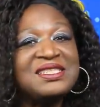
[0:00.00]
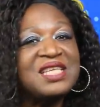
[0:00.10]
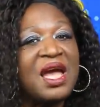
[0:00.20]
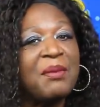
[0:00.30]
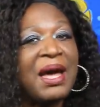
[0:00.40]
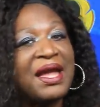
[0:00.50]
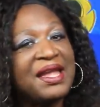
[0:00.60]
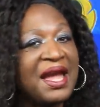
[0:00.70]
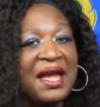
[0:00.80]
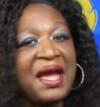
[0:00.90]
Sam I
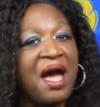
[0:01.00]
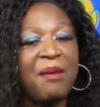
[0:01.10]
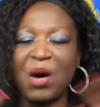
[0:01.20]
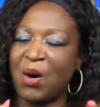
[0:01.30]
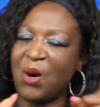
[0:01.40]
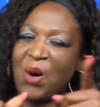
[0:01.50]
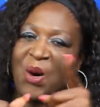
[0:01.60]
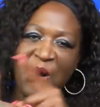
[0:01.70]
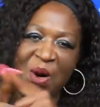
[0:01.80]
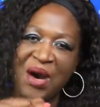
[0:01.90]
am
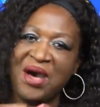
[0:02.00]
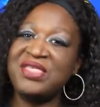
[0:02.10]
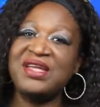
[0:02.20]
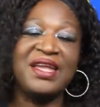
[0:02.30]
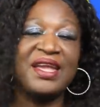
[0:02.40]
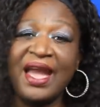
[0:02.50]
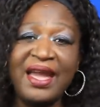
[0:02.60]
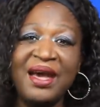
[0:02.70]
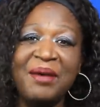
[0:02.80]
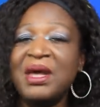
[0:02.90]
on the
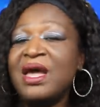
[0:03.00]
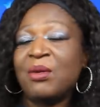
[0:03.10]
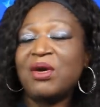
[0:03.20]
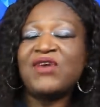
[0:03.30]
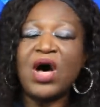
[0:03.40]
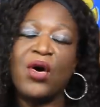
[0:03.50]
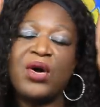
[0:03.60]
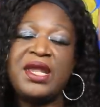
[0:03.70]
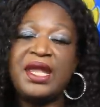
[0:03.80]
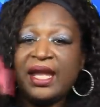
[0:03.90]
cam. We're
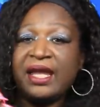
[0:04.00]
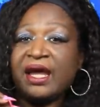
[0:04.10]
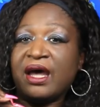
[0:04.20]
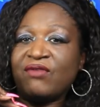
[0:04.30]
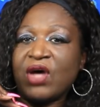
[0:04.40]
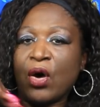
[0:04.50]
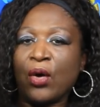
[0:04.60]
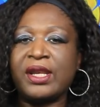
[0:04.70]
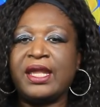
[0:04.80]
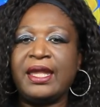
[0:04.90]
voguing in here.
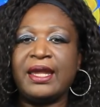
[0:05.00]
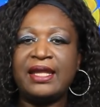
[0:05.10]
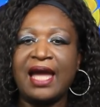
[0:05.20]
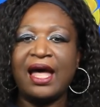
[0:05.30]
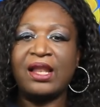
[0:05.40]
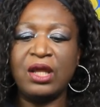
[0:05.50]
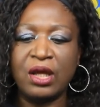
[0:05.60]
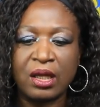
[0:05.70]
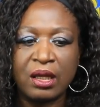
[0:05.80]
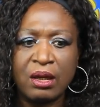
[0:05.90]
Y'all
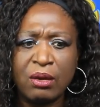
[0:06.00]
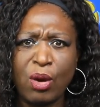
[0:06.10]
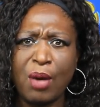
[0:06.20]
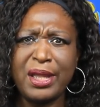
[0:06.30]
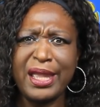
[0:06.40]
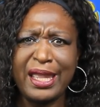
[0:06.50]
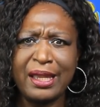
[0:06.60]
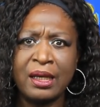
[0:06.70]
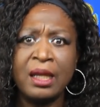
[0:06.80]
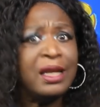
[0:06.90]
look, what we
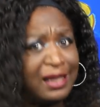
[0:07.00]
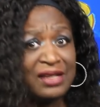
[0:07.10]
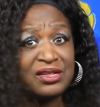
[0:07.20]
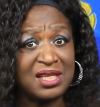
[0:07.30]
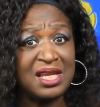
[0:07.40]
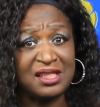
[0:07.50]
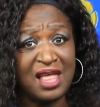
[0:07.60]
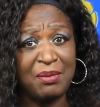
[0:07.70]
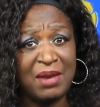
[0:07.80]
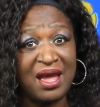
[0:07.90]
eating? Did you see the
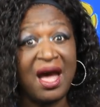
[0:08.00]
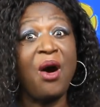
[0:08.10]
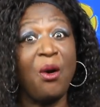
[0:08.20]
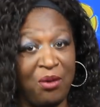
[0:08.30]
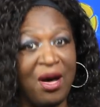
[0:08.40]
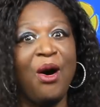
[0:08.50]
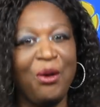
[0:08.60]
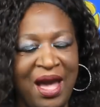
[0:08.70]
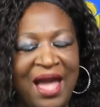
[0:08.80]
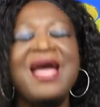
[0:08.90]
thumbnail? Oh,
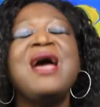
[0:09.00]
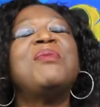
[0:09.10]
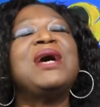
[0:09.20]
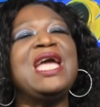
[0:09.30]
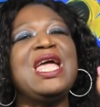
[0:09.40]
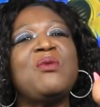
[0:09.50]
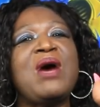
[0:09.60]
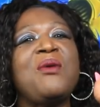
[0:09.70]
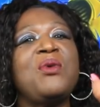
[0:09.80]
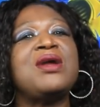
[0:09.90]
okay. But
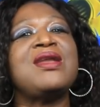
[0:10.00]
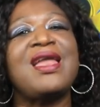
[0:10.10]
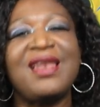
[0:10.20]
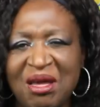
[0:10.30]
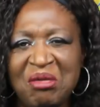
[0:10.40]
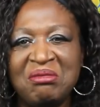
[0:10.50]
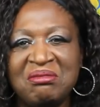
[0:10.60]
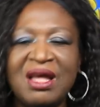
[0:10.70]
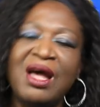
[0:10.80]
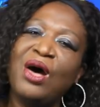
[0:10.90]
anyway, we're not alone.
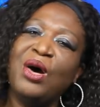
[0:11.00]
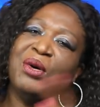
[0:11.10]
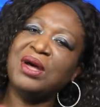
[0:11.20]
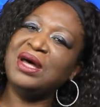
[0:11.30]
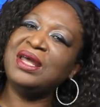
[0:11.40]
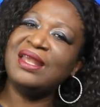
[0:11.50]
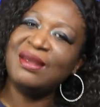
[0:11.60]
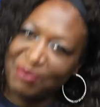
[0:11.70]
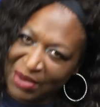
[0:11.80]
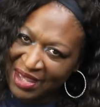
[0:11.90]
Who could
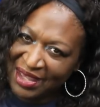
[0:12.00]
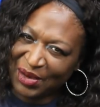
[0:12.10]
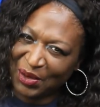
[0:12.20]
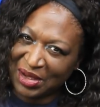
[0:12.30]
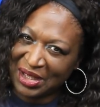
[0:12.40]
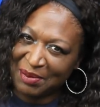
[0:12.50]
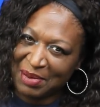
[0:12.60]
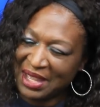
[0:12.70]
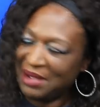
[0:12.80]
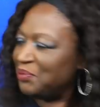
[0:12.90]
it be? Who could it
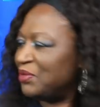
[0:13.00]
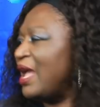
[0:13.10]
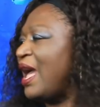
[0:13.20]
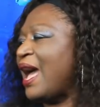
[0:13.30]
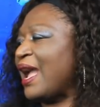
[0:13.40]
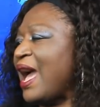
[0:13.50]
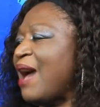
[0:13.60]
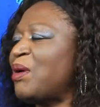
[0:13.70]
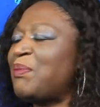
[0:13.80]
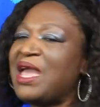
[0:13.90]
be? I
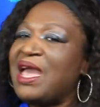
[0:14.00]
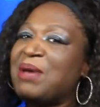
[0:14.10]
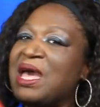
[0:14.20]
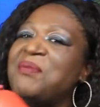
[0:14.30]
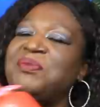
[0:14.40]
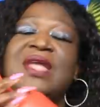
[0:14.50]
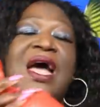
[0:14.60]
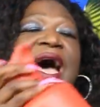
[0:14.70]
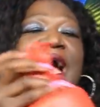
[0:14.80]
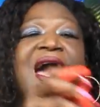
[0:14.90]
got my baby.
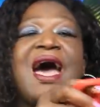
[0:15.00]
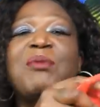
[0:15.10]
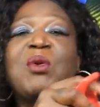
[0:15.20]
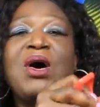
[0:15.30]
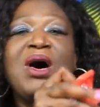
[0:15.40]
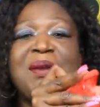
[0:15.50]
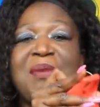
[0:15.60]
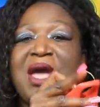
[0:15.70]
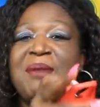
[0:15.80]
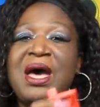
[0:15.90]
I got my water,
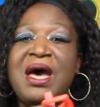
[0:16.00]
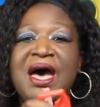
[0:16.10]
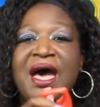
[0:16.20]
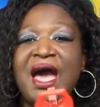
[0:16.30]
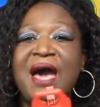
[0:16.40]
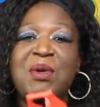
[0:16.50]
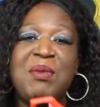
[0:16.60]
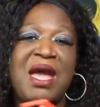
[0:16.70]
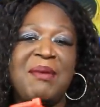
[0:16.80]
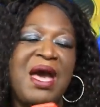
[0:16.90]
baby. I got my
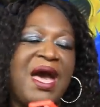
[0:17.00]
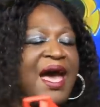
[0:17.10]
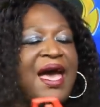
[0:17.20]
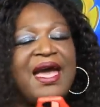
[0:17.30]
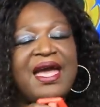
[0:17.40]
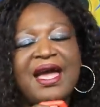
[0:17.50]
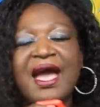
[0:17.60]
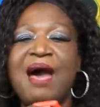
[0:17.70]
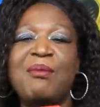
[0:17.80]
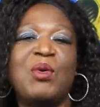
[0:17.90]
baby. Hey, I
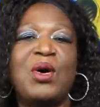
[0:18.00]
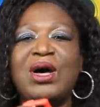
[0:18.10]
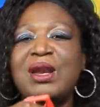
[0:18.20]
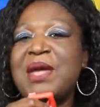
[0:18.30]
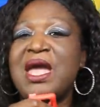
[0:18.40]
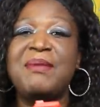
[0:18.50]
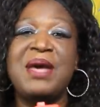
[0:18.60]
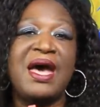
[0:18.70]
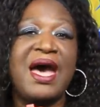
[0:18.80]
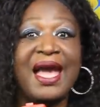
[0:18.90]
got my water, baby.
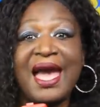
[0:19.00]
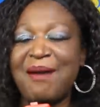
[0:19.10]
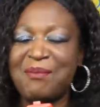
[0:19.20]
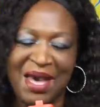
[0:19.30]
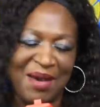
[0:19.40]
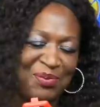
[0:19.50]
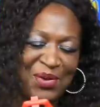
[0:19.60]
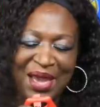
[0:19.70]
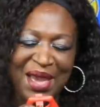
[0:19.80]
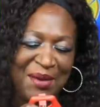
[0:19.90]
I got my
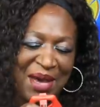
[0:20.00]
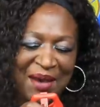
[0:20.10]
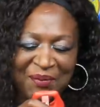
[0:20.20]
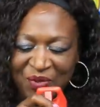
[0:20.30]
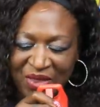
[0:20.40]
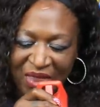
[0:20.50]
baby.